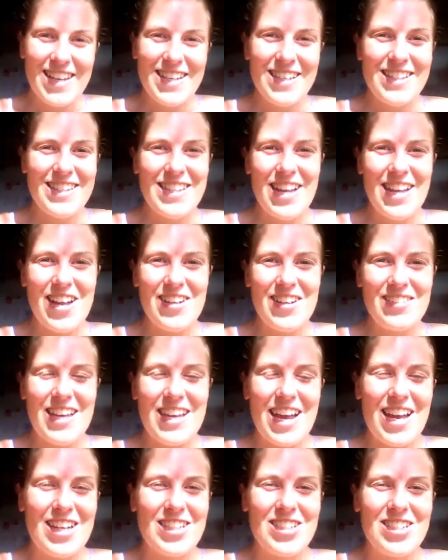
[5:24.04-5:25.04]
so
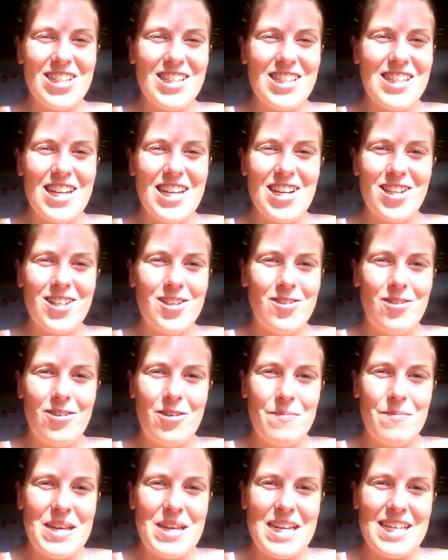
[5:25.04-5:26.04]
yeah, just
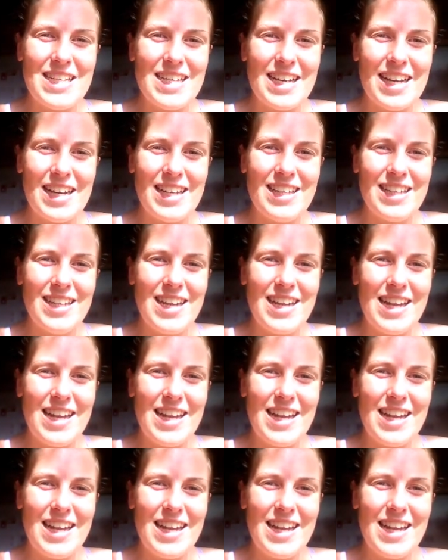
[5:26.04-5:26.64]
ignore media,